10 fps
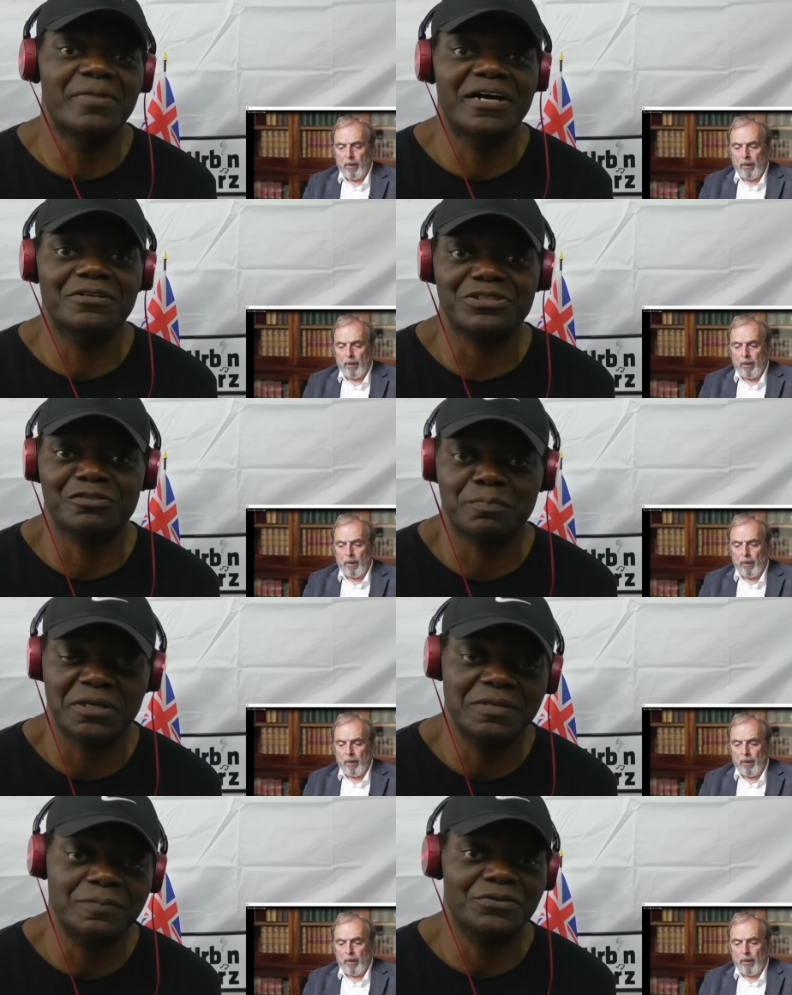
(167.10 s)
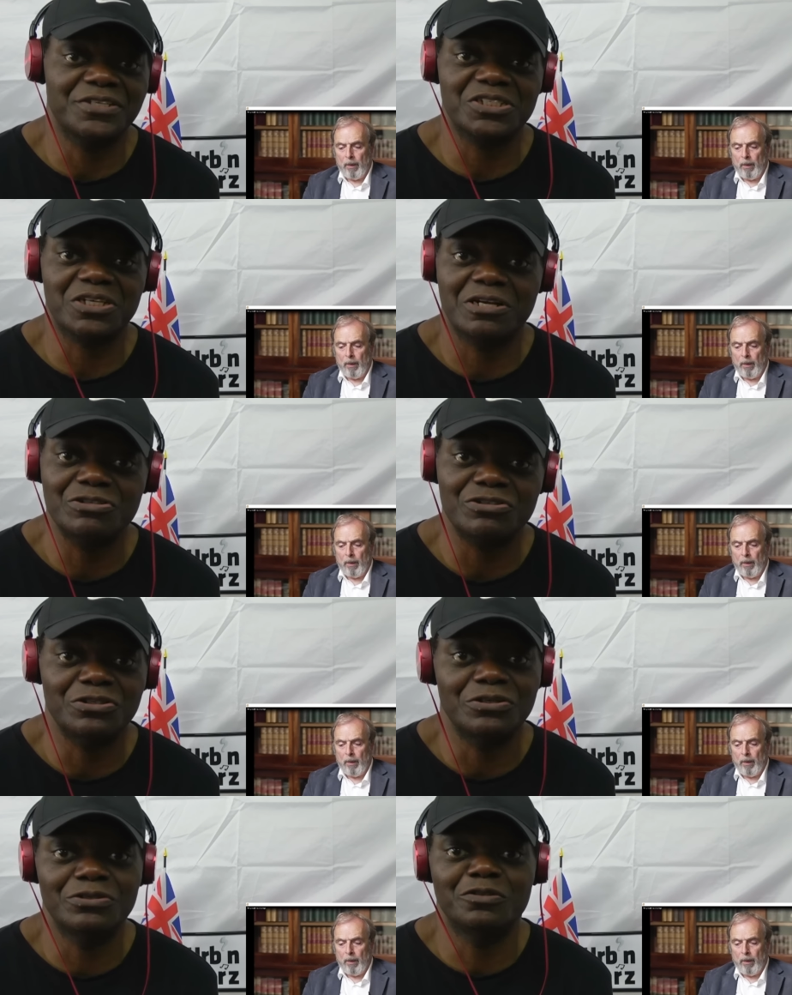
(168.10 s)
Speaker 1: amount of people in this
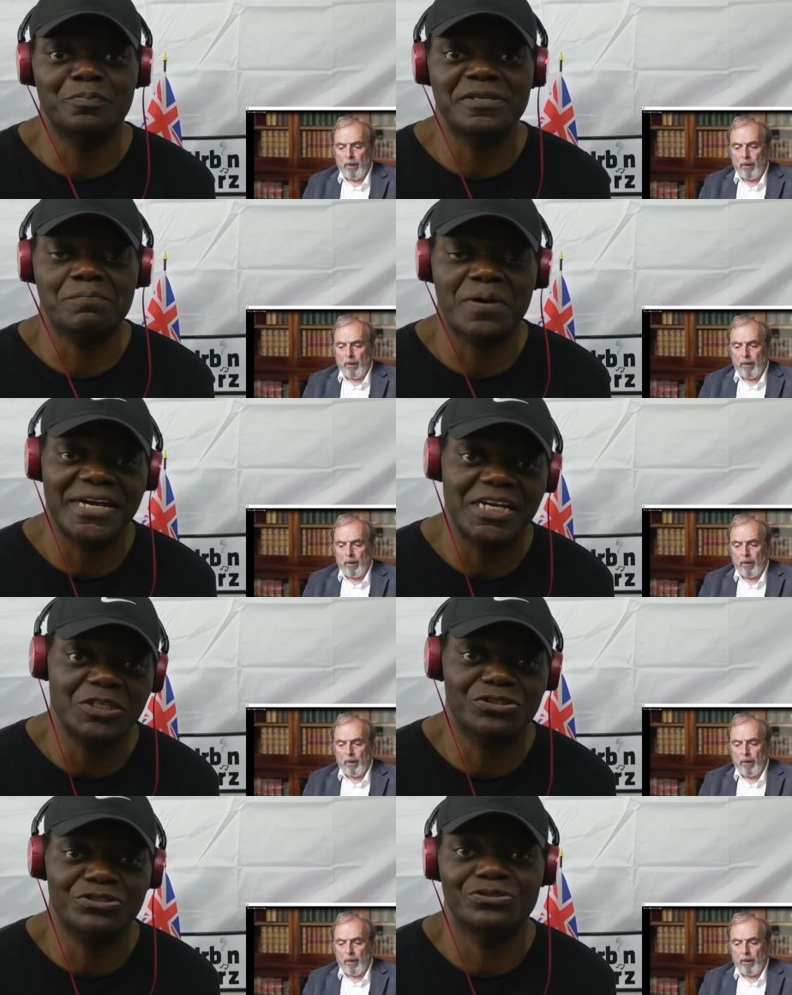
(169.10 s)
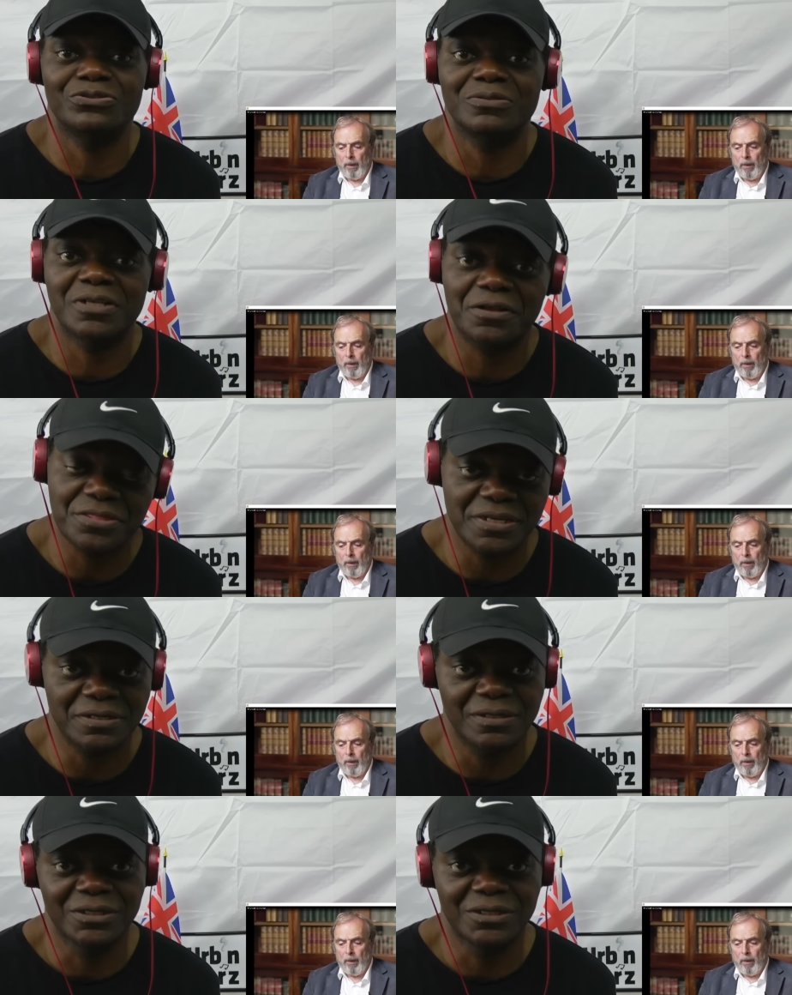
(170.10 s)
country who are being paid to do nothing.